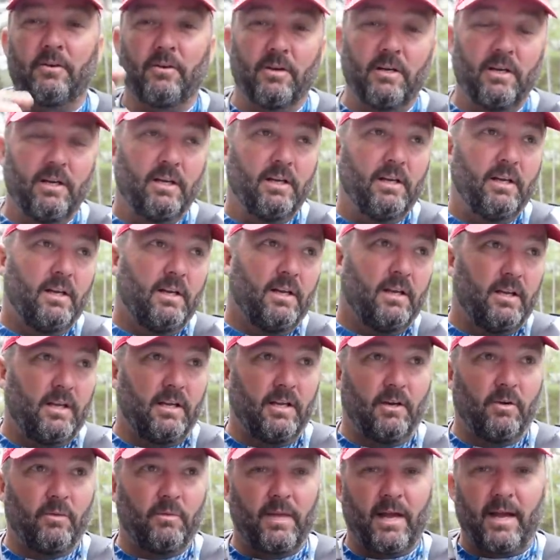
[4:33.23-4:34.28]
or,
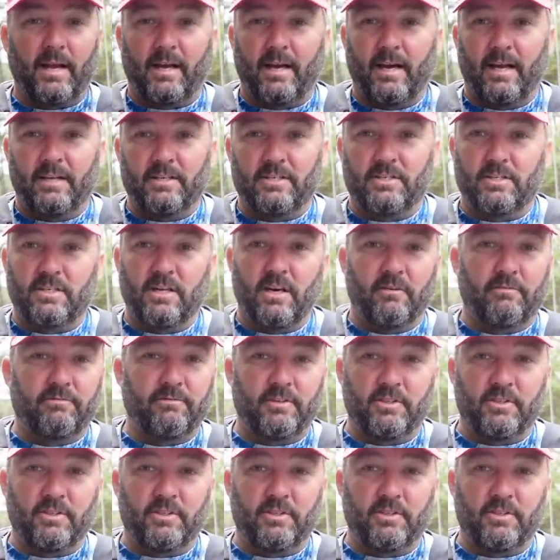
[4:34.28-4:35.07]
you know, that kind of stuff.